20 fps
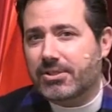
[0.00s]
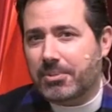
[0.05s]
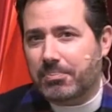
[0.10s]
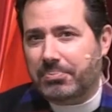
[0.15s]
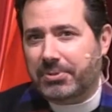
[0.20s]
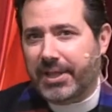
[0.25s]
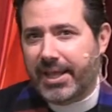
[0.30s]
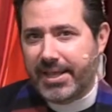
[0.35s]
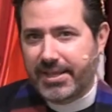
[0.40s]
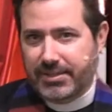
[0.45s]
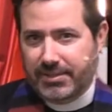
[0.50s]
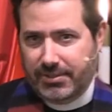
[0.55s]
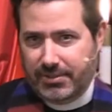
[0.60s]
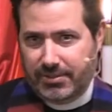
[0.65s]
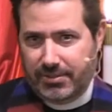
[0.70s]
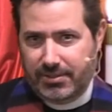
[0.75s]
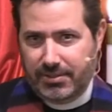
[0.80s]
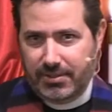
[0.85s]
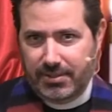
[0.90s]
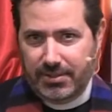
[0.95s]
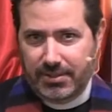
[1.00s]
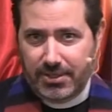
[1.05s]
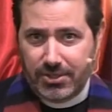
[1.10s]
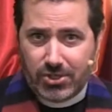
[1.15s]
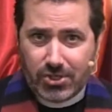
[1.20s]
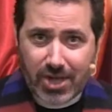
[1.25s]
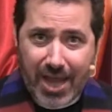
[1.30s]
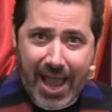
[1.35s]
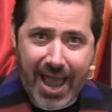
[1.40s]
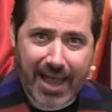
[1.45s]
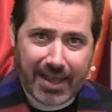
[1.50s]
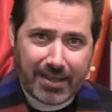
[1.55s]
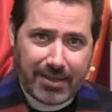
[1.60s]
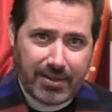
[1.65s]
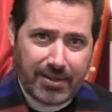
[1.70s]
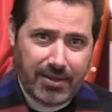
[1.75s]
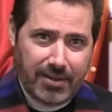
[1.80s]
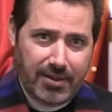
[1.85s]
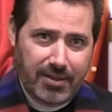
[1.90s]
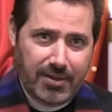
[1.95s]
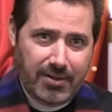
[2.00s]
the place, the shack,